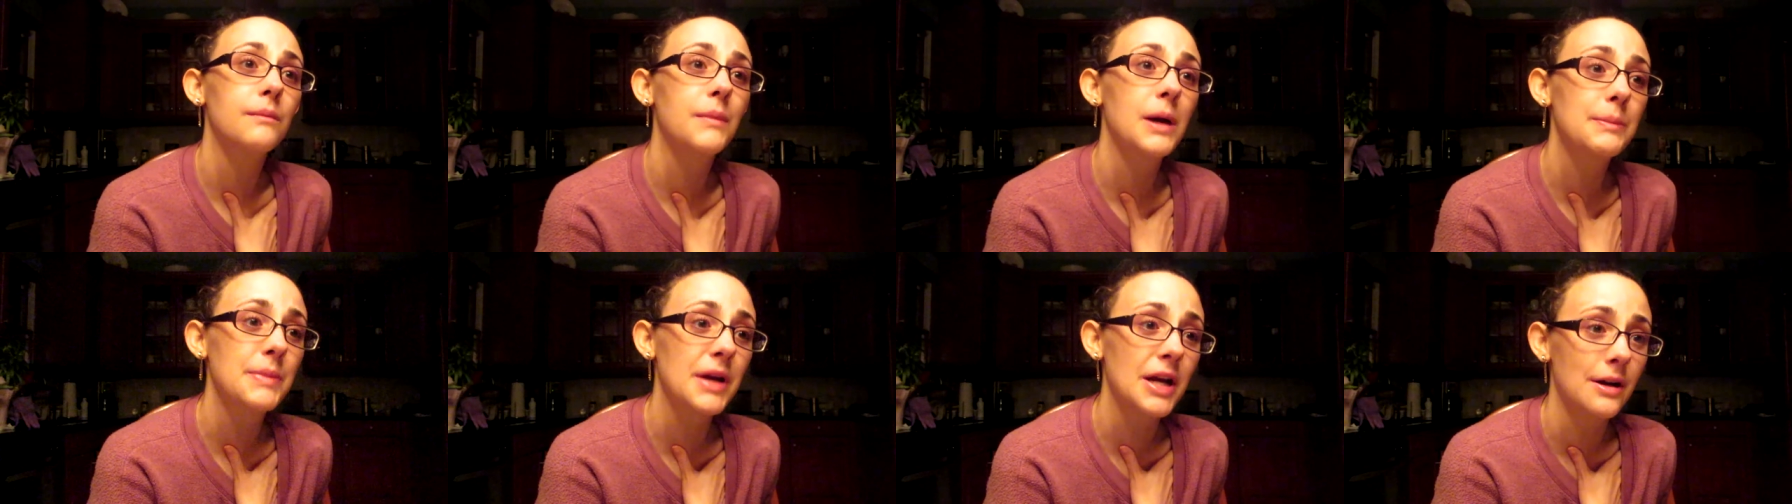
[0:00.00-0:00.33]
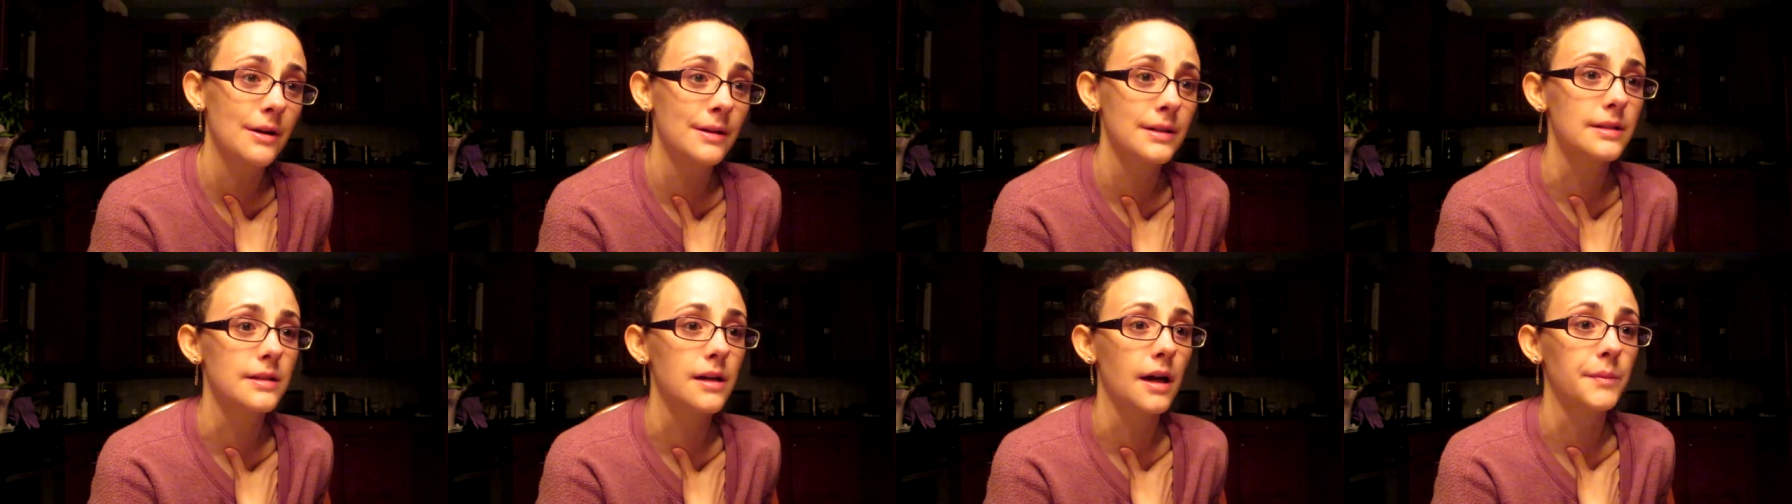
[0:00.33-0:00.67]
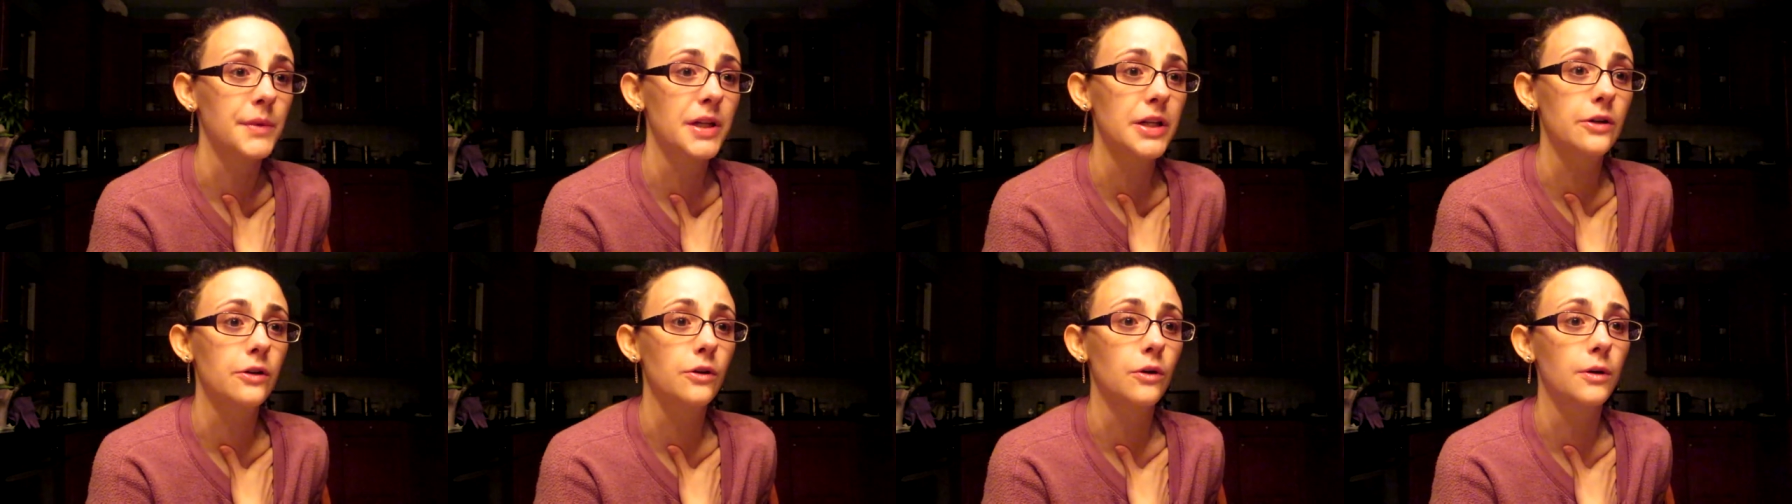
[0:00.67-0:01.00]
my parents
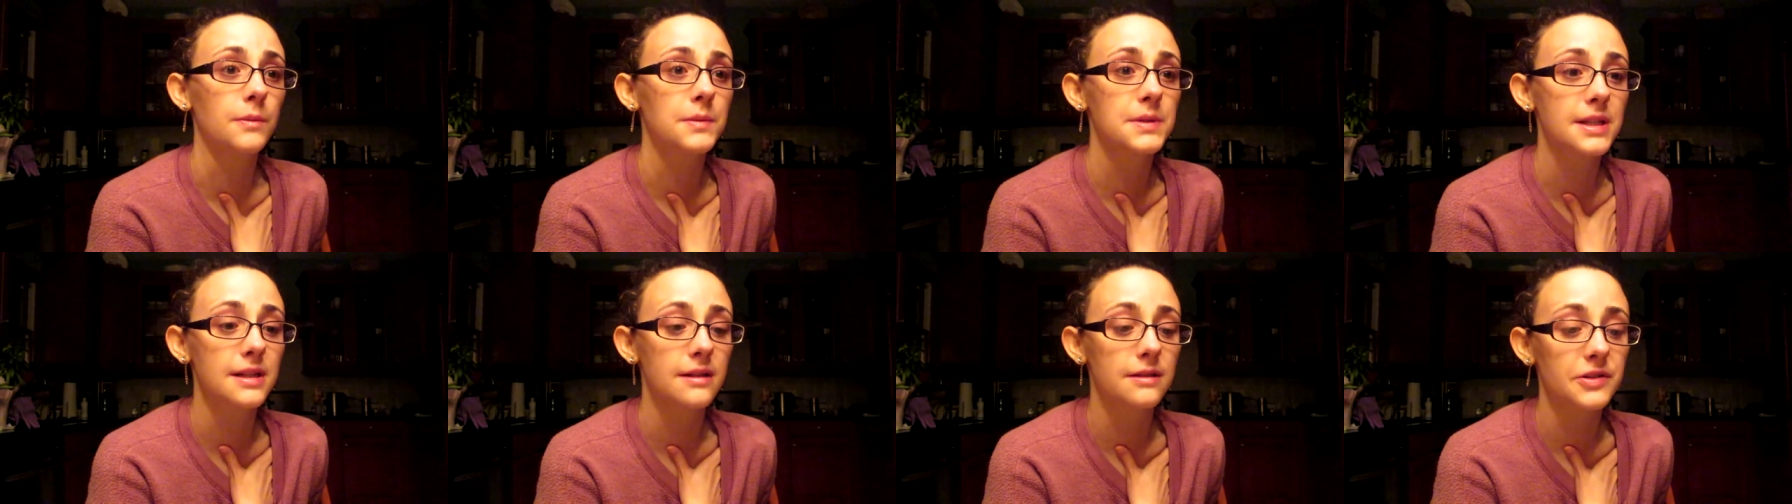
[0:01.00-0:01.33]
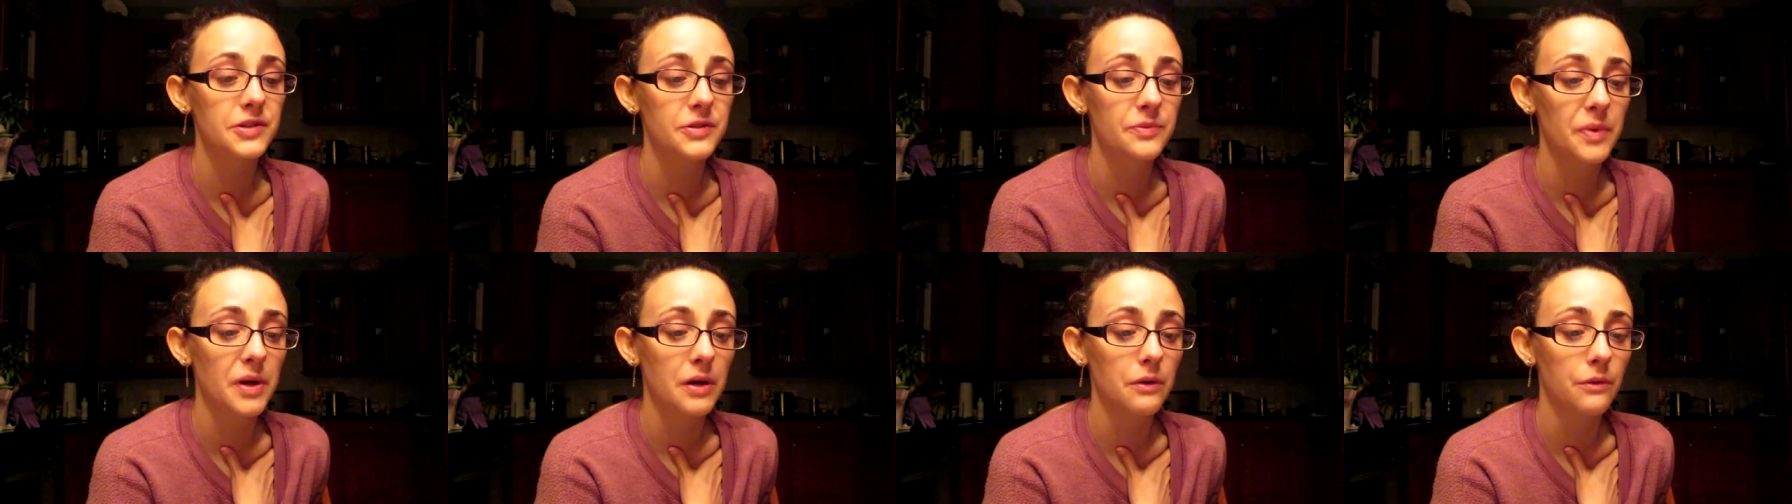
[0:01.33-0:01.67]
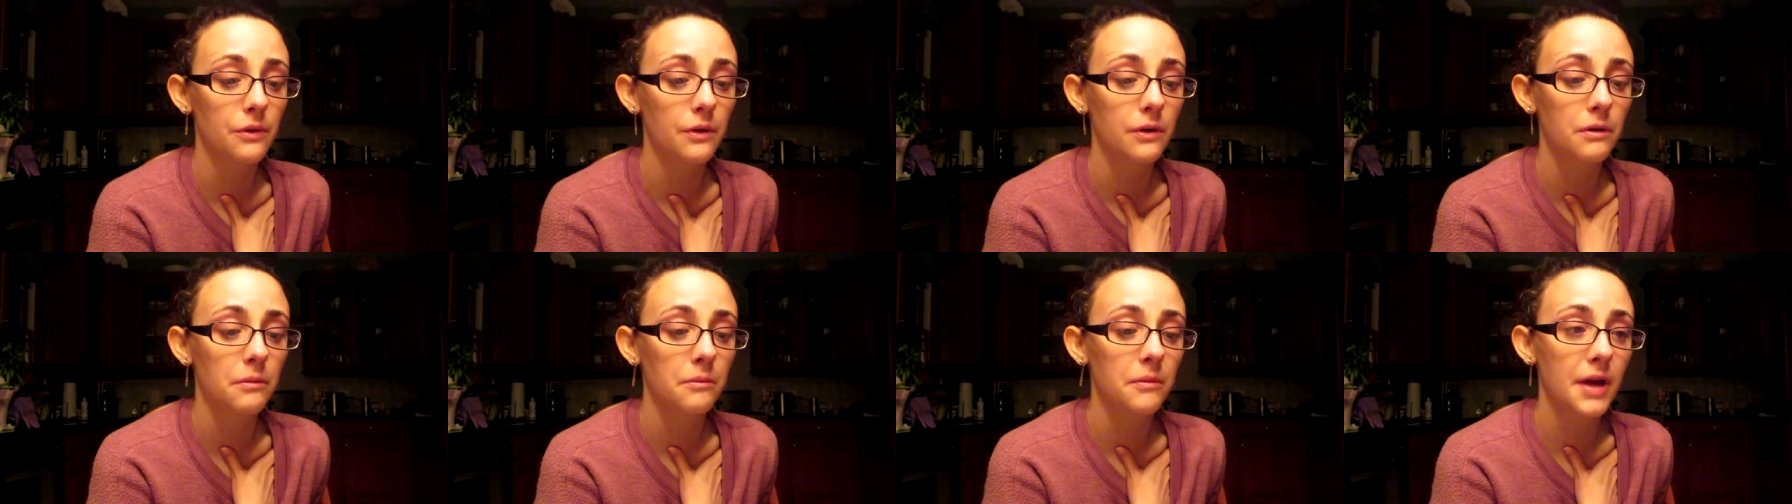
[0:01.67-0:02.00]
got me to go upstairs to my
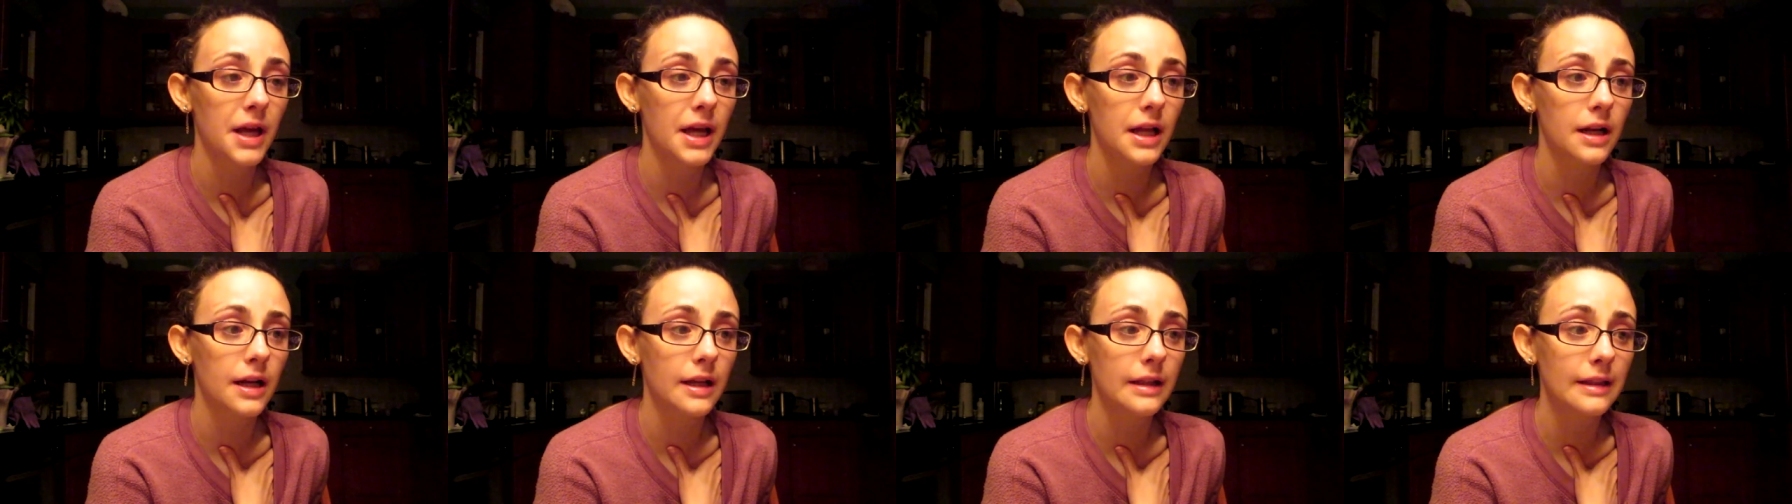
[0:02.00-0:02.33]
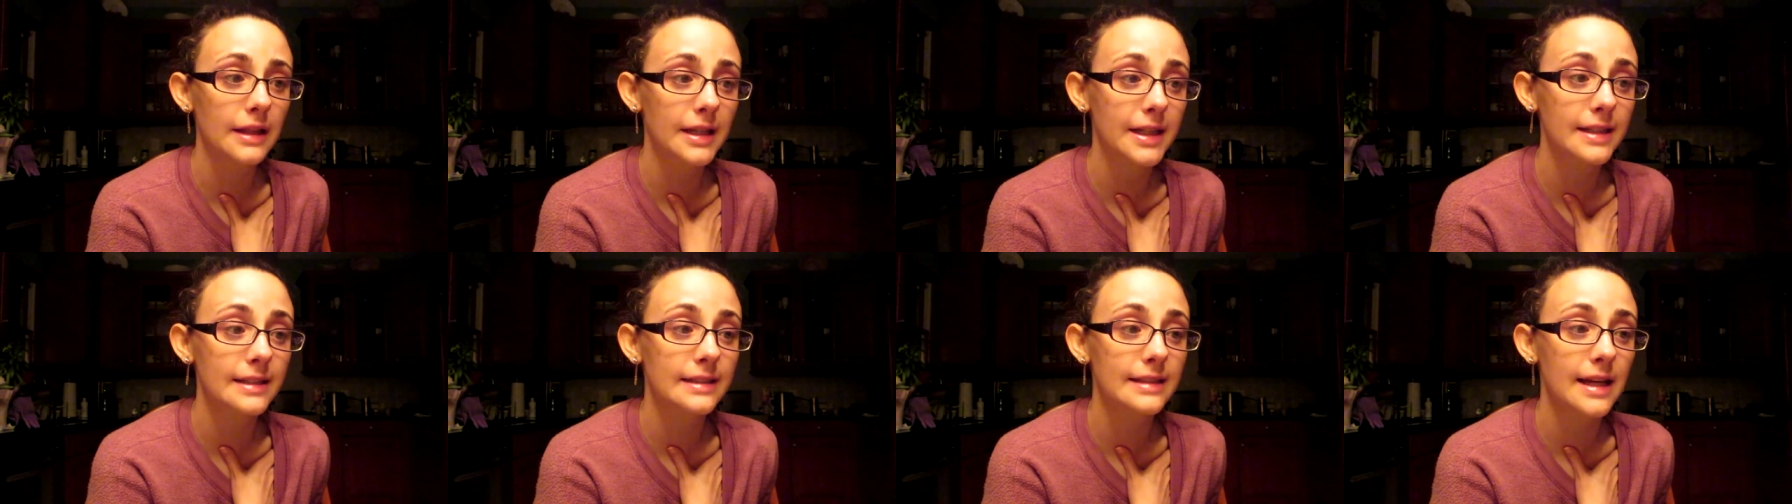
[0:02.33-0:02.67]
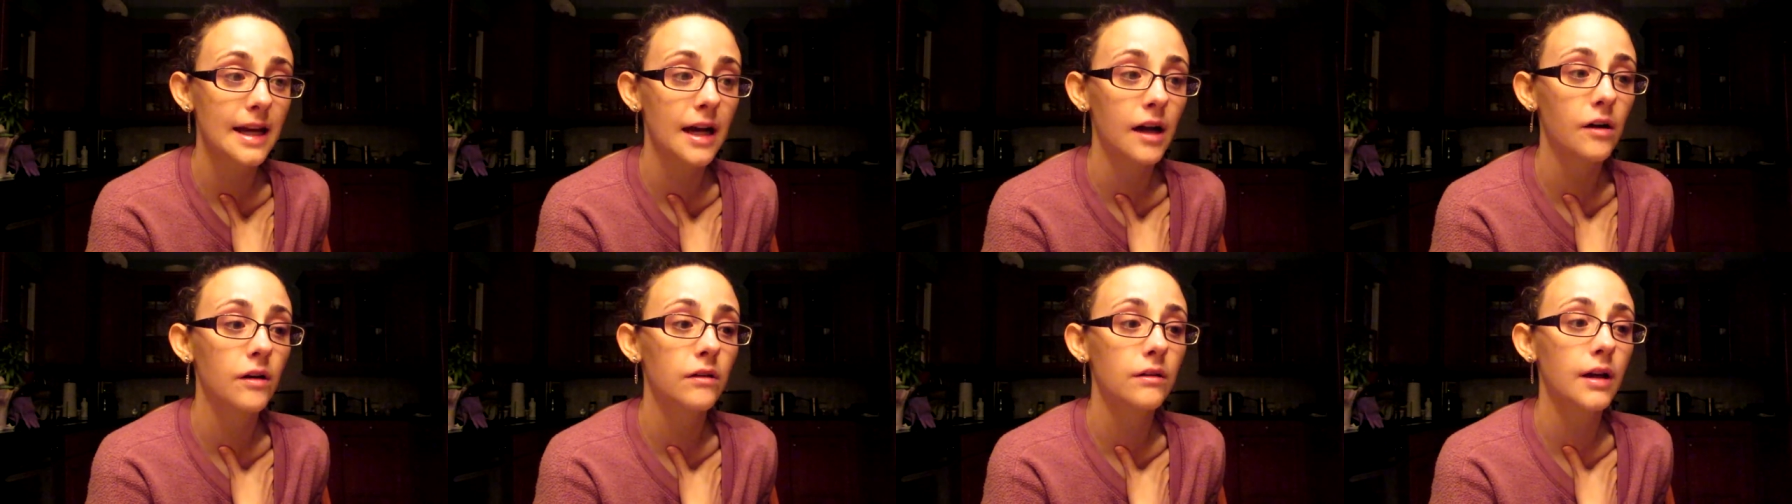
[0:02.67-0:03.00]
room, and I laid
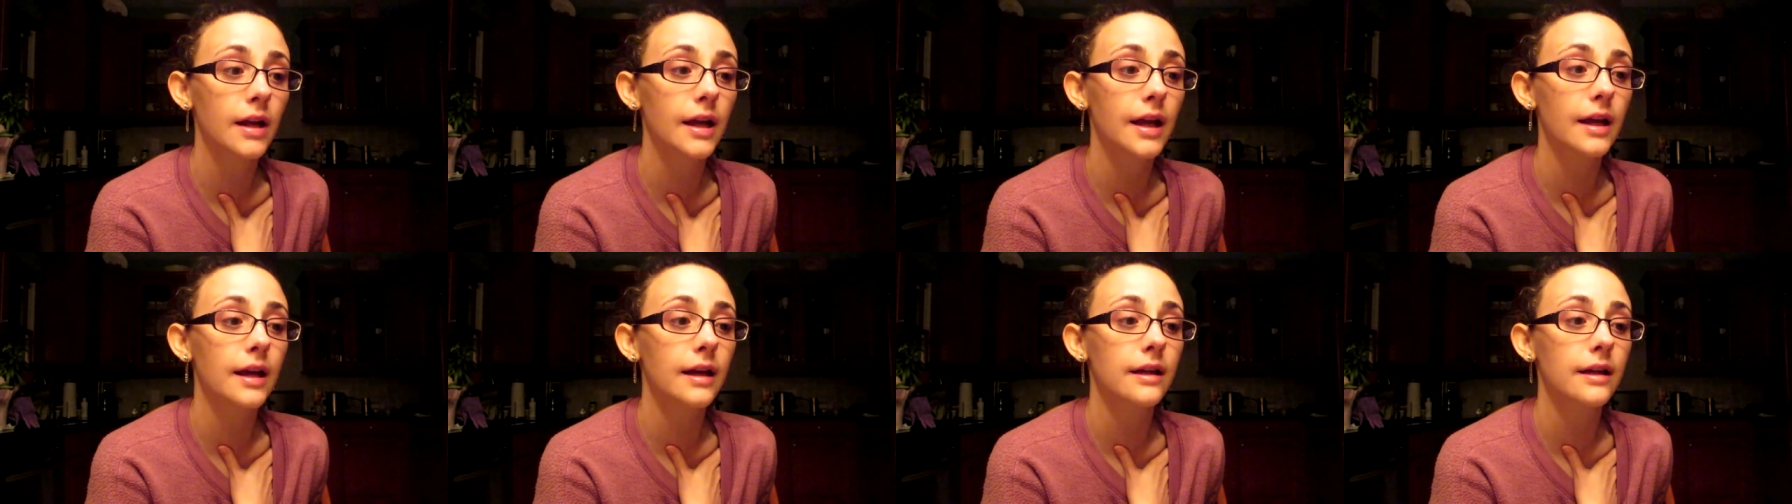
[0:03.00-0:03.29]
down,